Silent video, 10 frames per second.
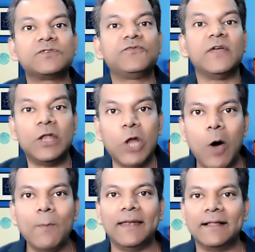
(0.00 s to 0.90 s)
was
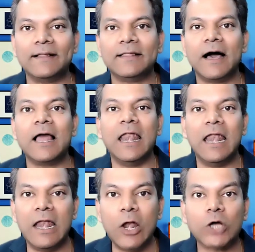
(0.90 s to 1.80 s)
phenomenal.
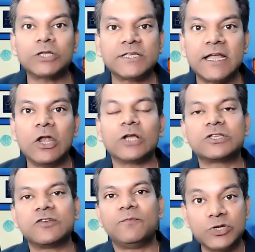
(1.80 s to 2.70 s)
Lots and
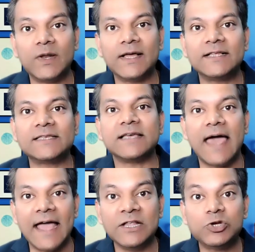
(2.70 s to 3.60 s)
lots of students
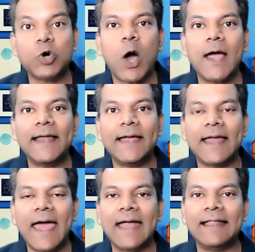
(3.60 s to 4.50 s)
enjoyed
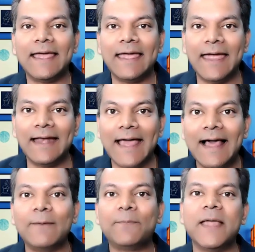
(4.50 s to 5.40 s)
it, and it
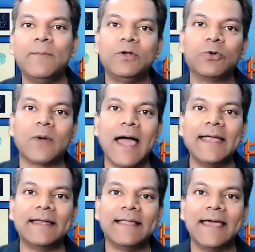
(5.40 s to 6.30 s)
helped them to
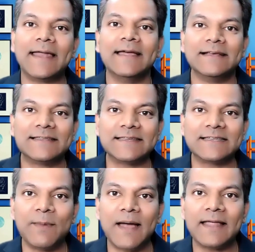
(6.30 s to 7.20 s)
write their
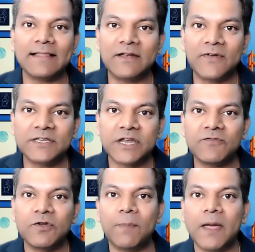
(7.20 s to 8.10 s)
systematic literature
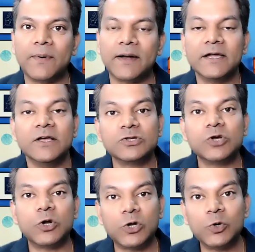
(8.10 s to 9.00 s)
review paper.
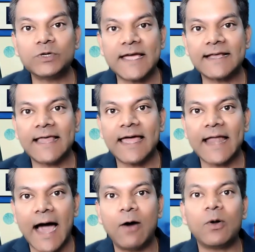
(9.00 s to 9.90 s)
So do check
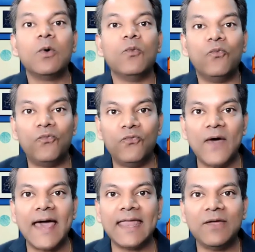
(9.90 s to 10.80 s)
that out.
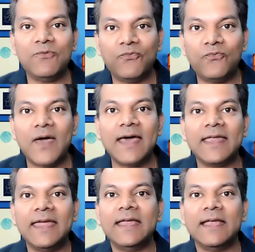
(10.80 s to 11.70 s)
Very,
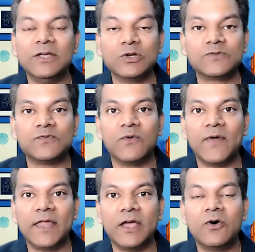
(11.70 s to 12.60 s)
very useful
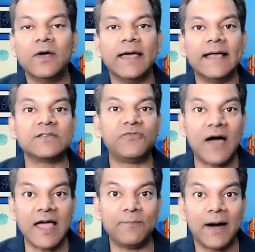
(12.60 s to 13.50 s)
video. It's a
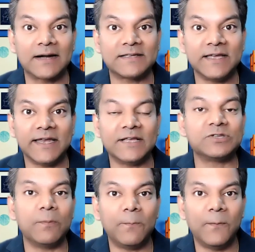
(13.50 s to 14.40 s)
5-part series,
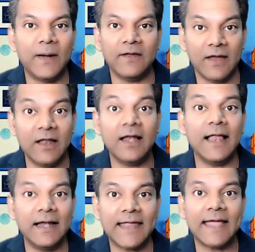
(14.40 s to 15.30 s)
so
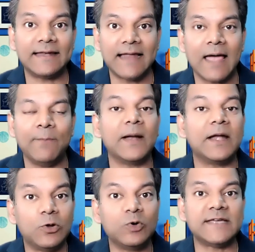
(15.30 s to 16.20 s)
it'll take time,
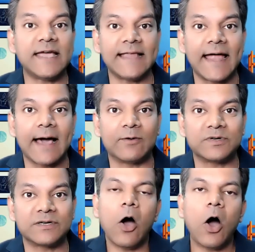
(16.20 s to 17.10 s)
but do check that out.
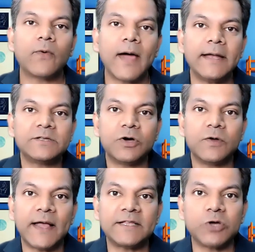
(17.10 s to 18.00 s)
All right, so
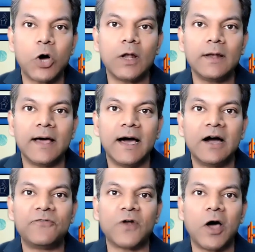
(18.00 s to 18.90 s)
that's all
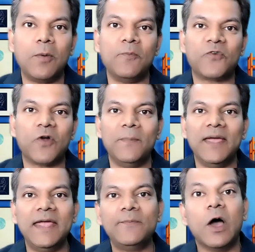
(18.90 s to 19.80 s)
from
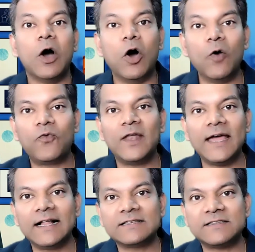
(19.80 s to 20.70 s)
me. Hopefully,
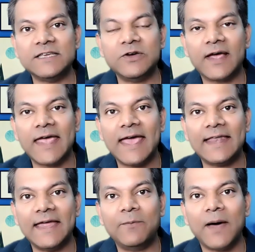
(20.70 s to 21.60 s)
I'll see you
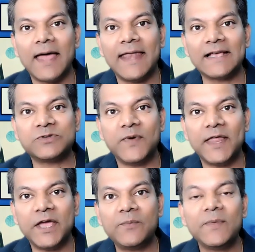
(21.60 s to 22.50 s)
again in my next
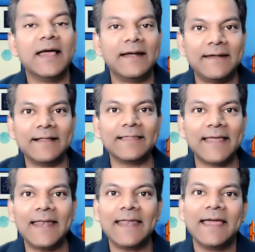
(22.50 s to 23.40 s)
video. Till
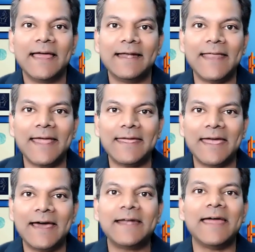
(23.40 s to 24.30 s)
then, take
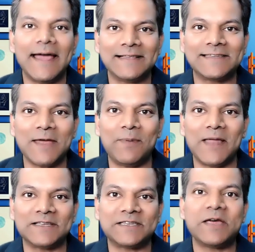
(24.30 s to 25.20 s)
care and stay
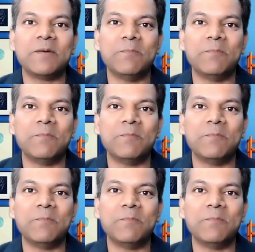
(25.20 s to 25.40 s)
blessed.